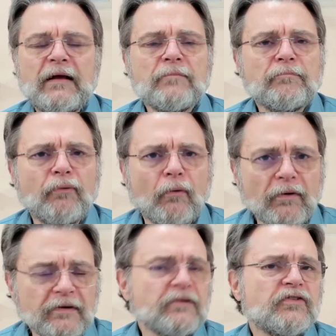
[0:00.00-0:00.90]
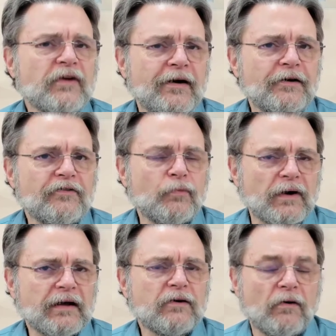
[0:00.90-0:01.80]
importance of
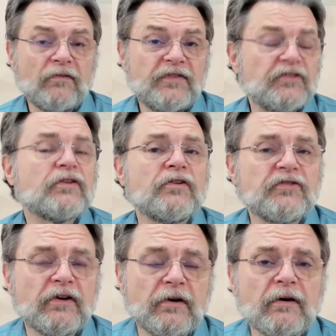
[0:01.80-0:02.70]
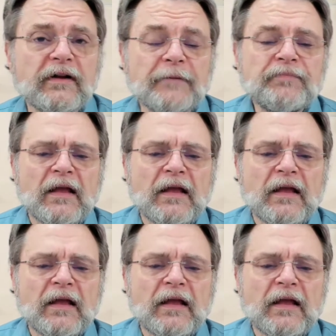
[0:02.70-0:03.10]
what I call physical security.